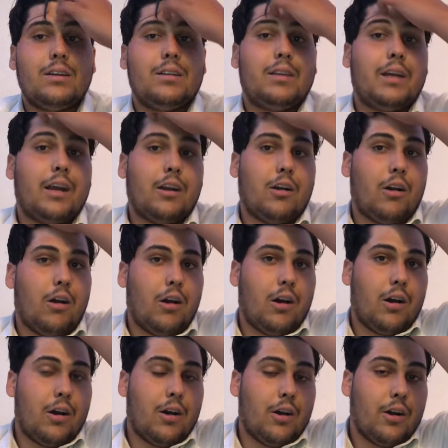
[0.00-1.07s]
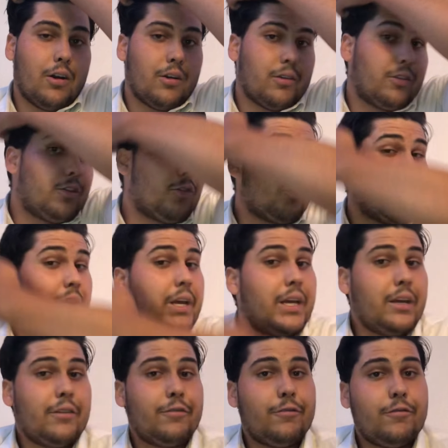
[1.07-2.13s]
there are
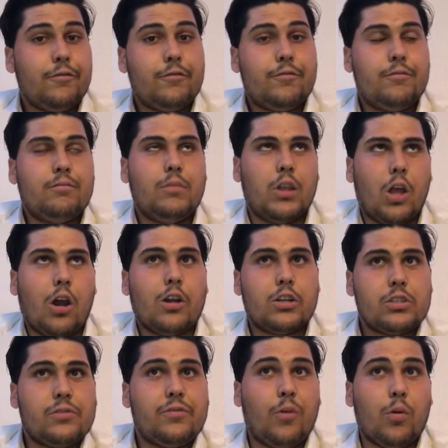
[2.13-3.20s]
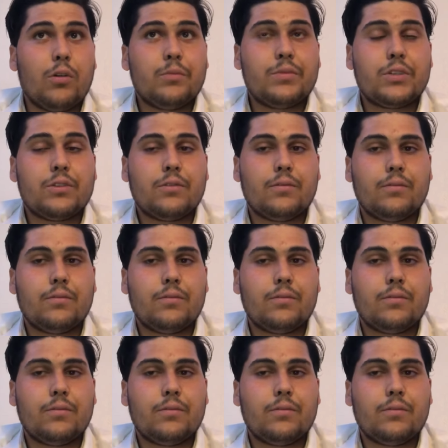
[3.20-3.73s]
three large forms.